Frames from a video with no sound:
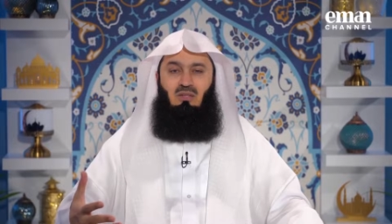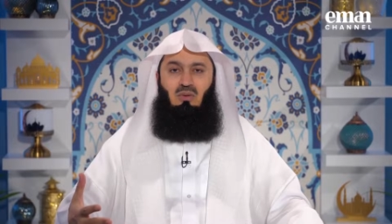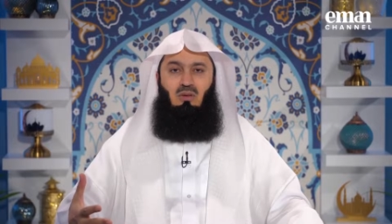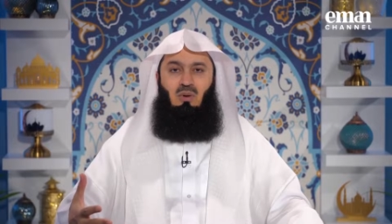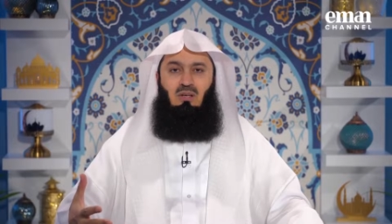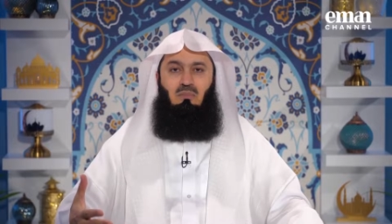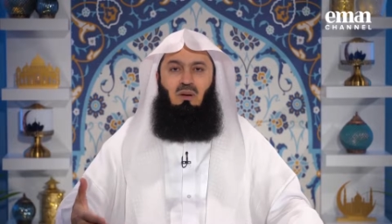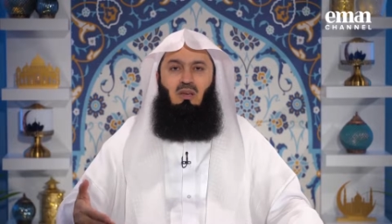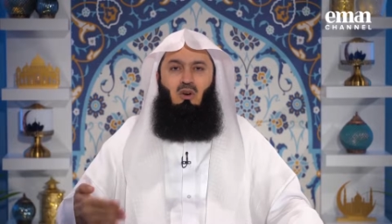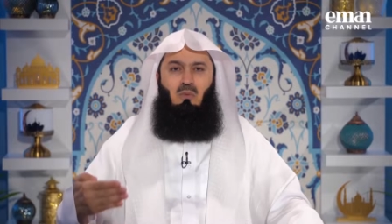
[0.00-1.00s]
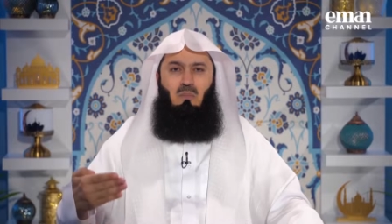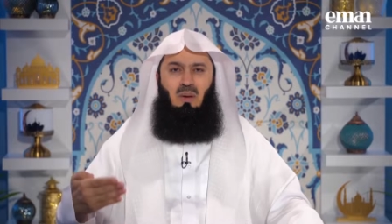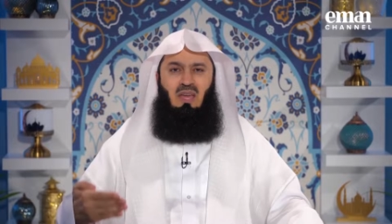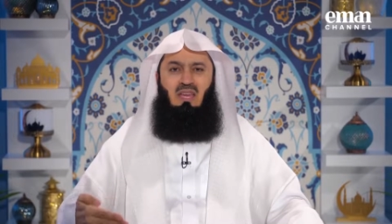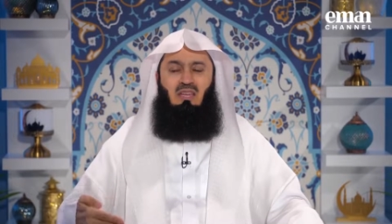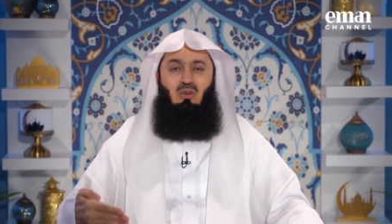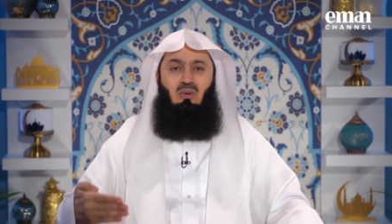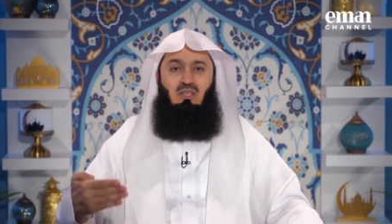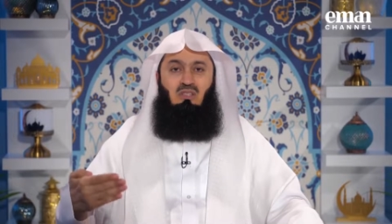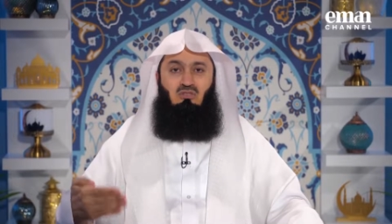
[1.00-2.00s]
By doing what? By obeying
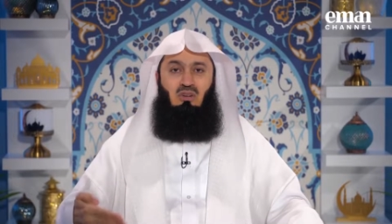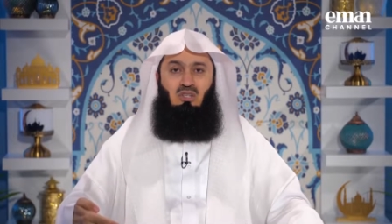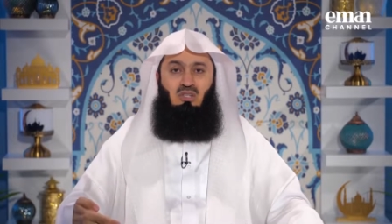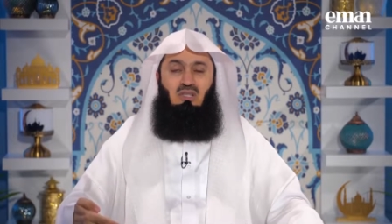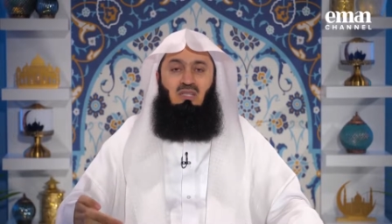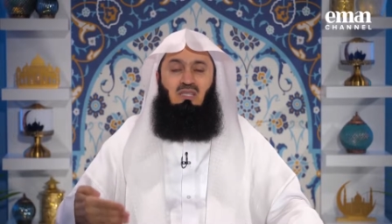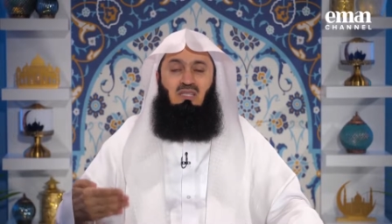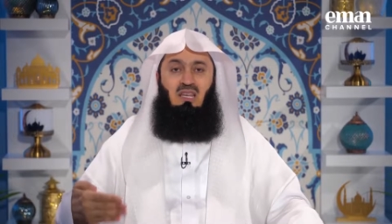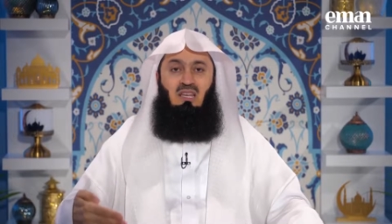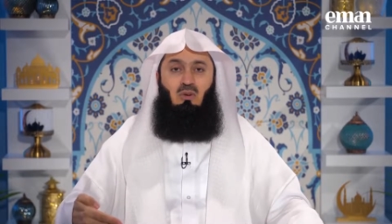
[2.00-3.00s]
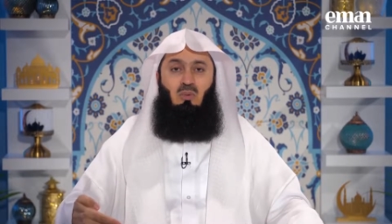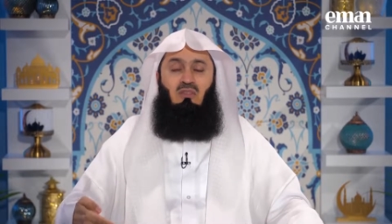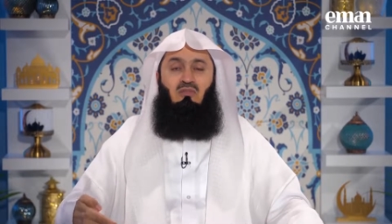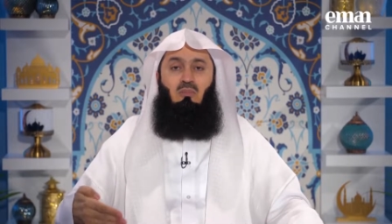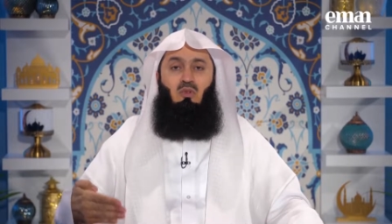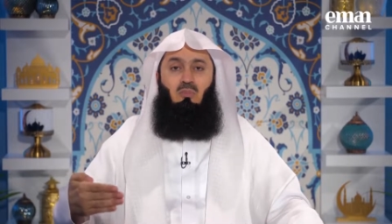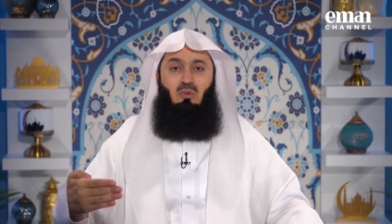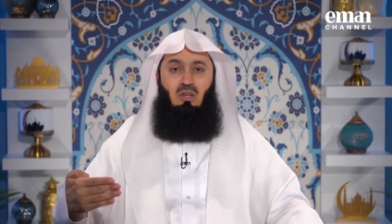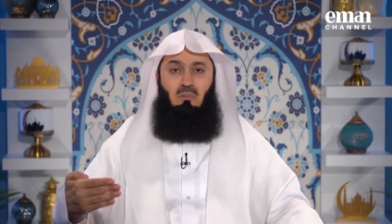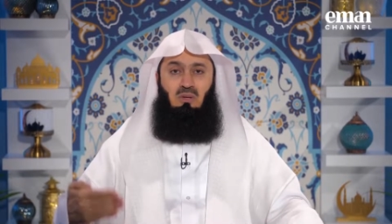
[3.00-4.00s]
your instruction and staying away from your
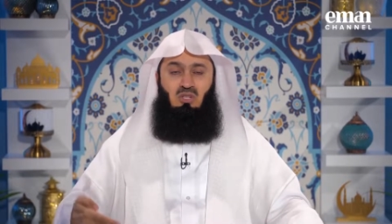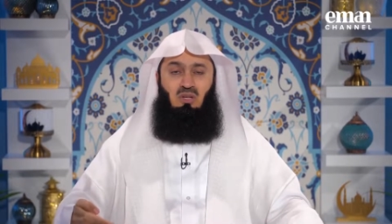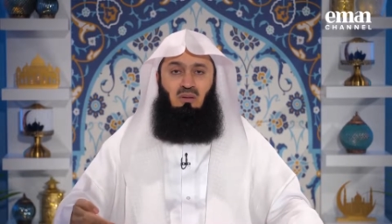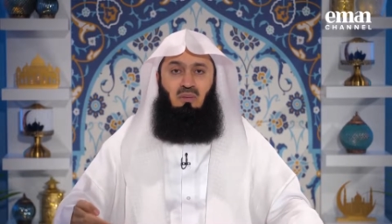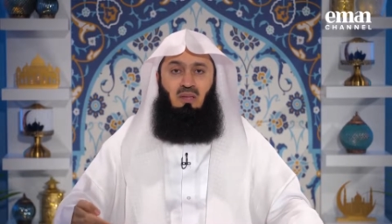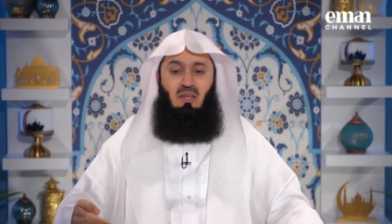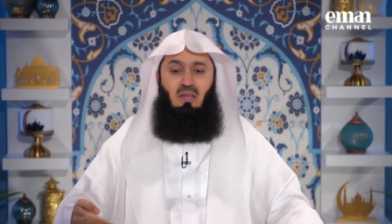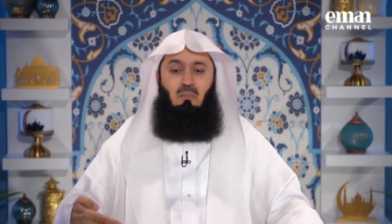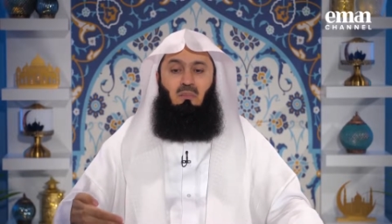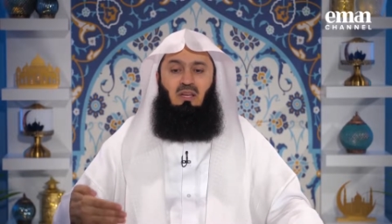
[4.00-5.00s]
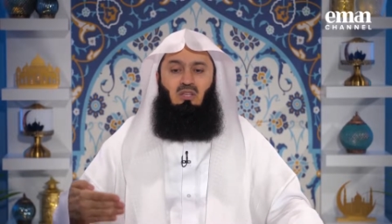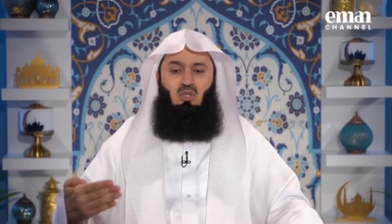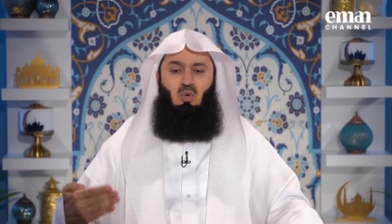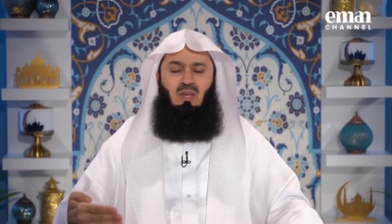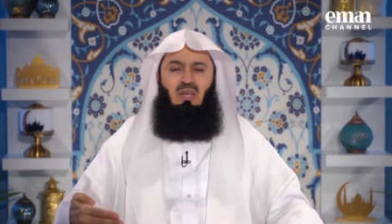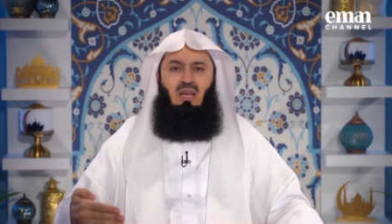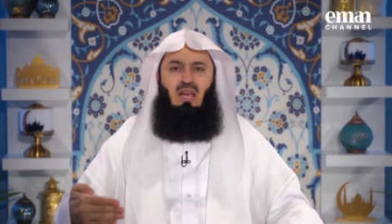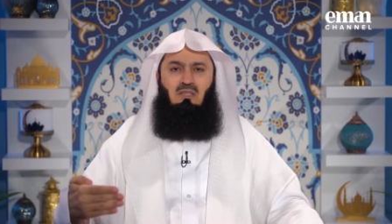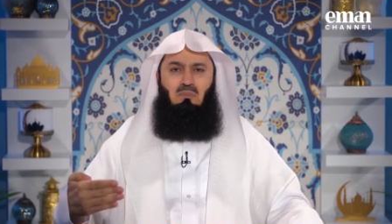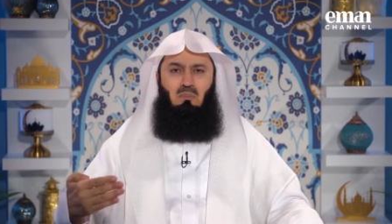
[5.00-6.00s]
prohibition. By doing
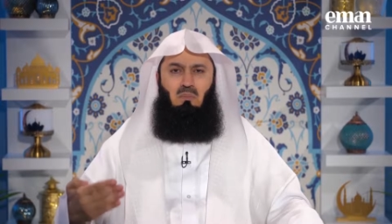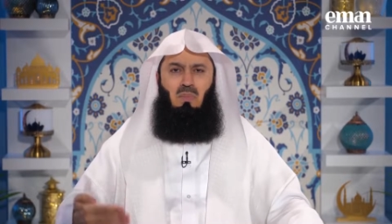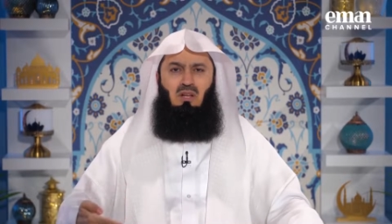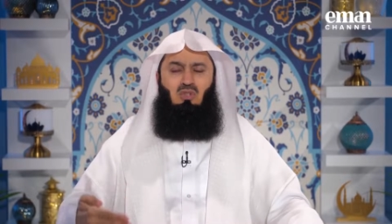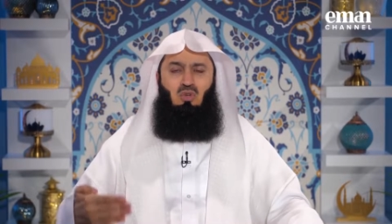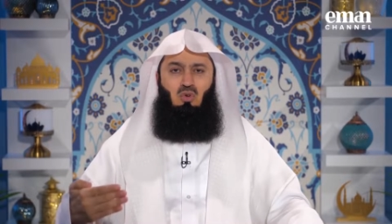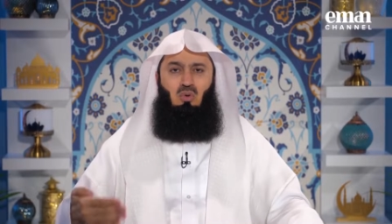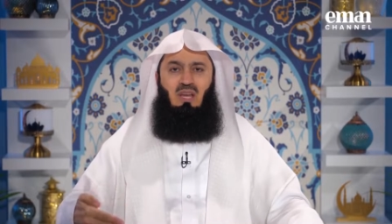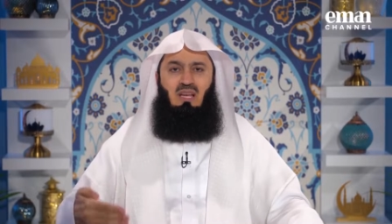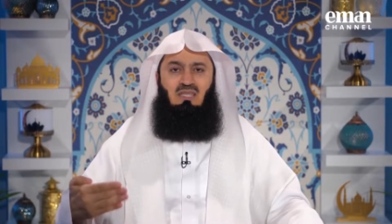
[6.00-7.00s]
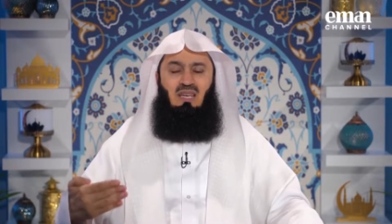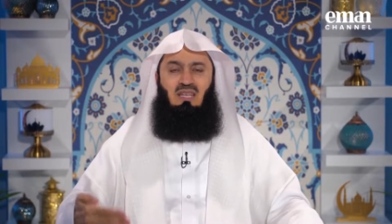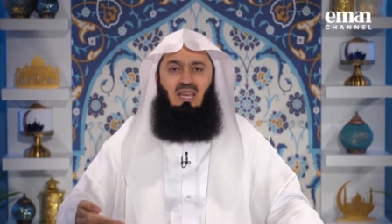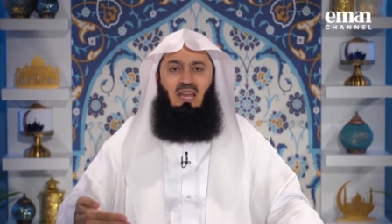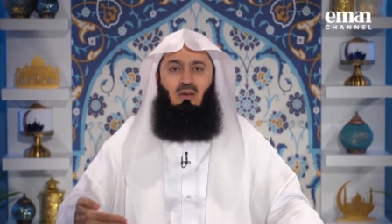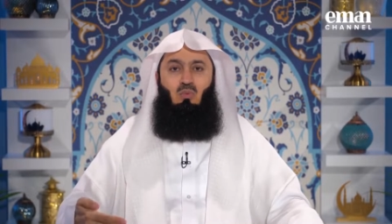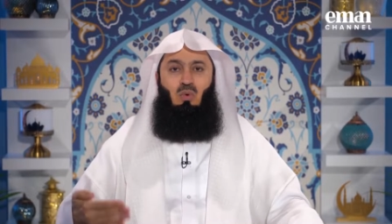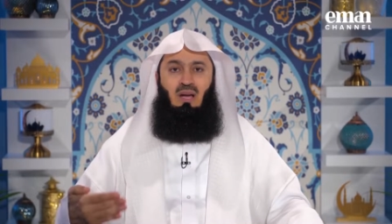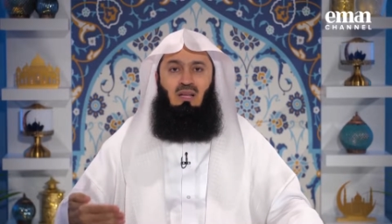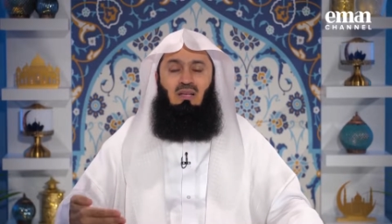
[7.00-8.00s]
as much good as I can
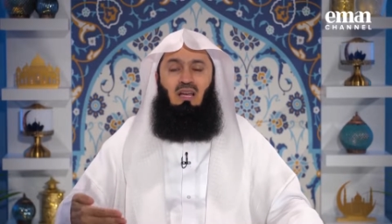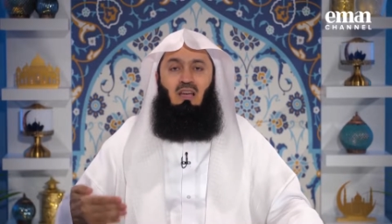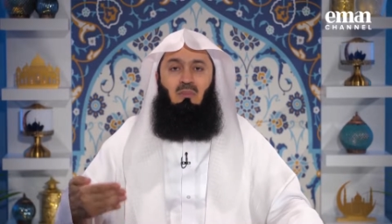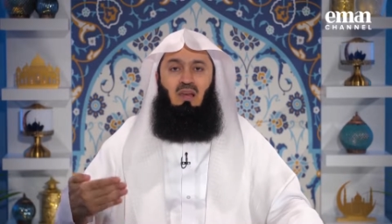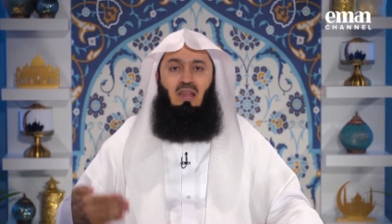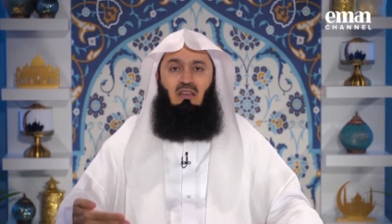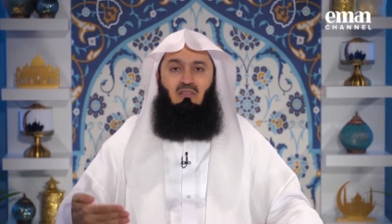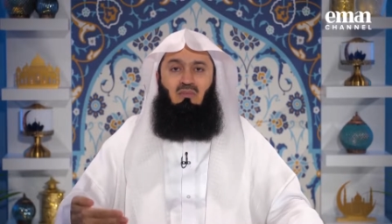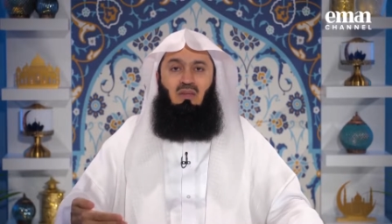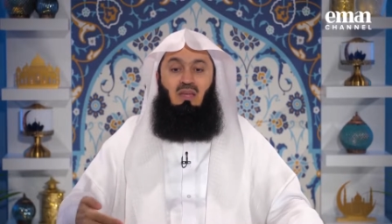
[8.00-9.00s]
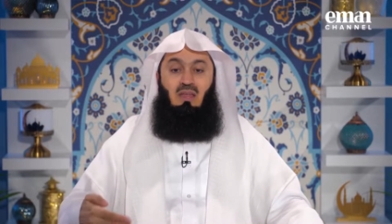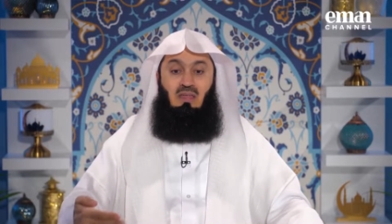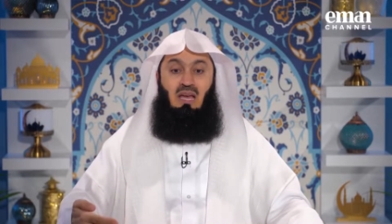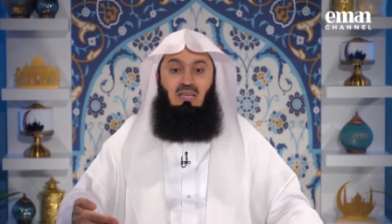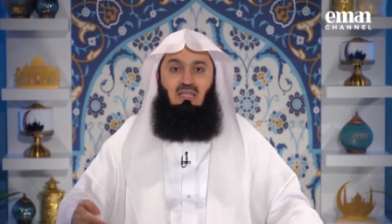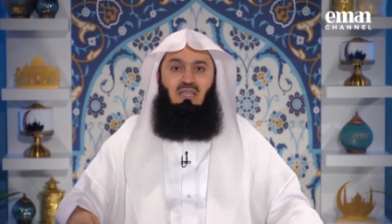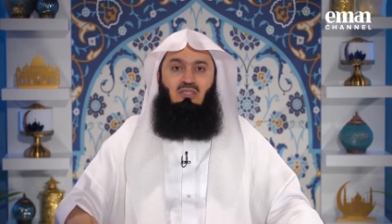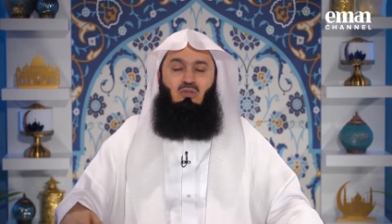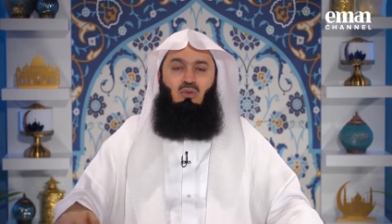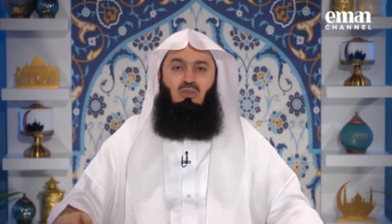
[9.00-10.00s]
while I'm alive. That
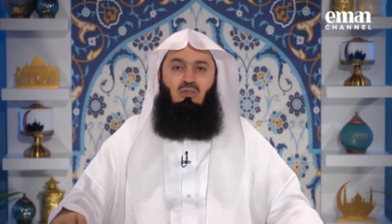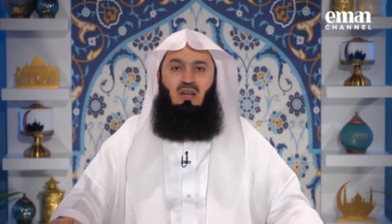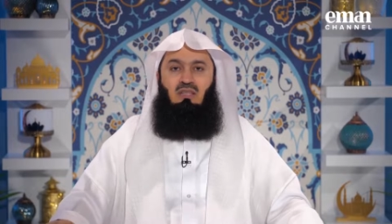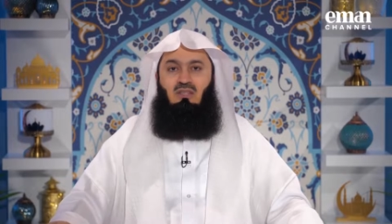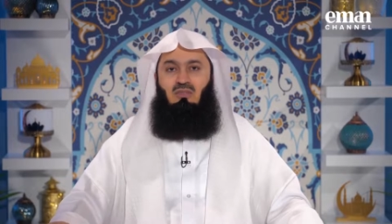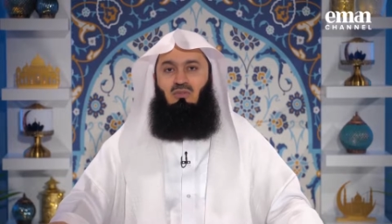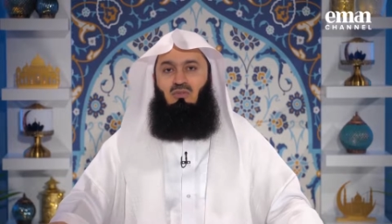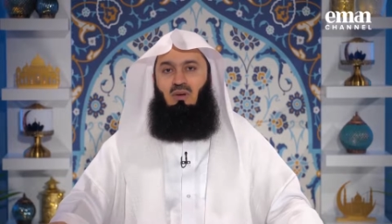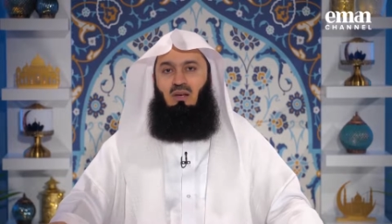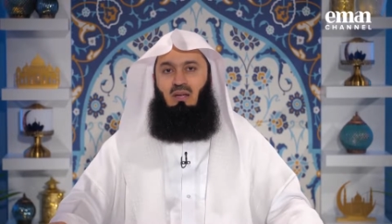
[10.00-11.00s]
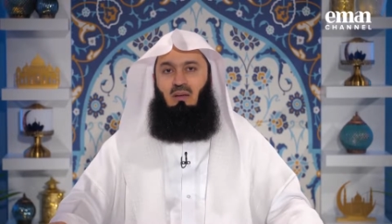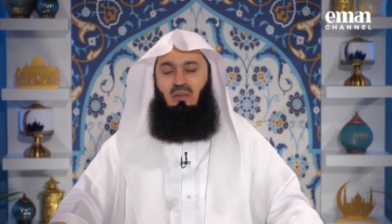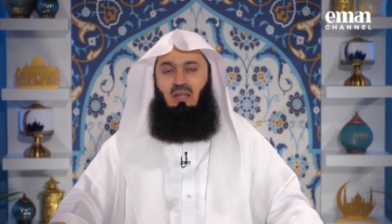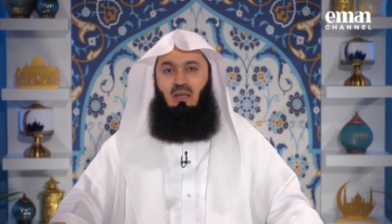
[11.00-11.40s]
is called gratitude to Allah.